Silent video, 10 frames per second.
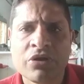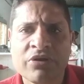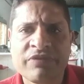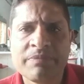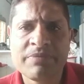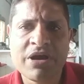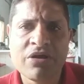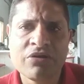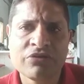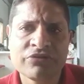of
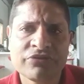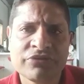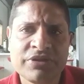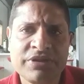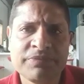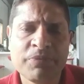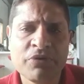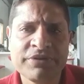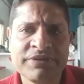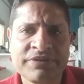about
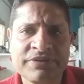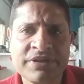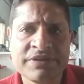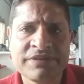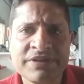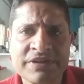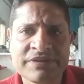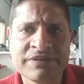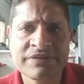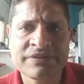
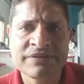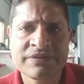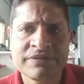6.66